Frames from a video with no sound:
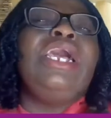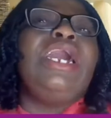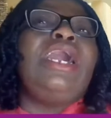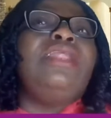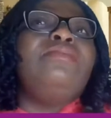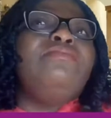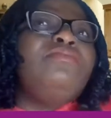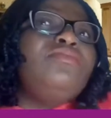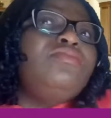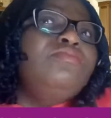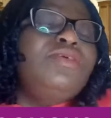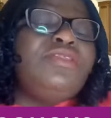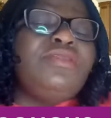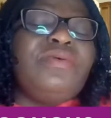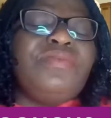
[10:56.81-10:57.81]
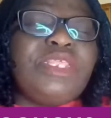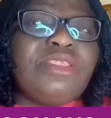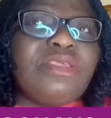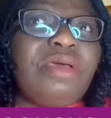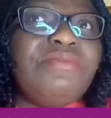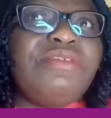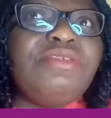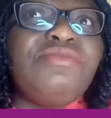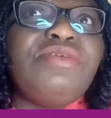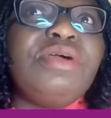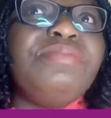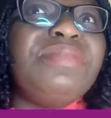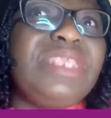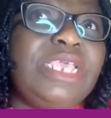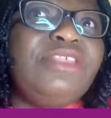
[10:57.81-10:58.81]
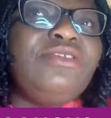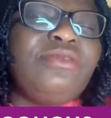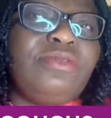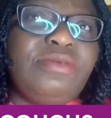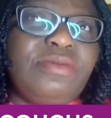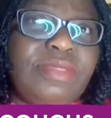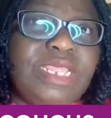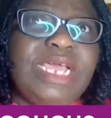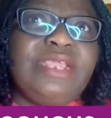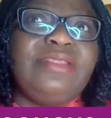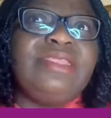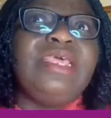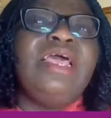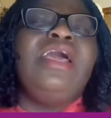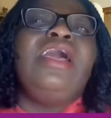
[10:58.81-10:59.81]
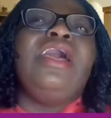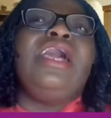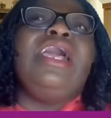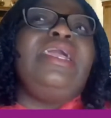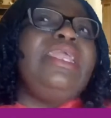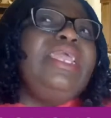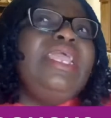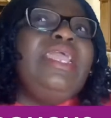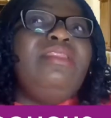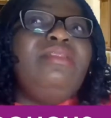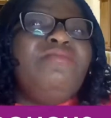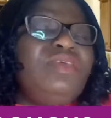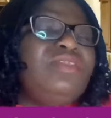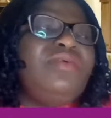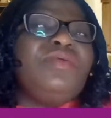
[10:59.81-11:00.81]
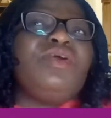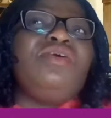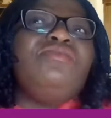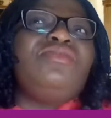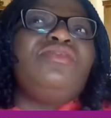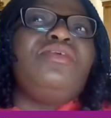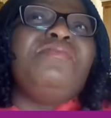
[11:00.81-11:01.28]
And most of this cough syrup tends to do that. Again, most of the cough syrup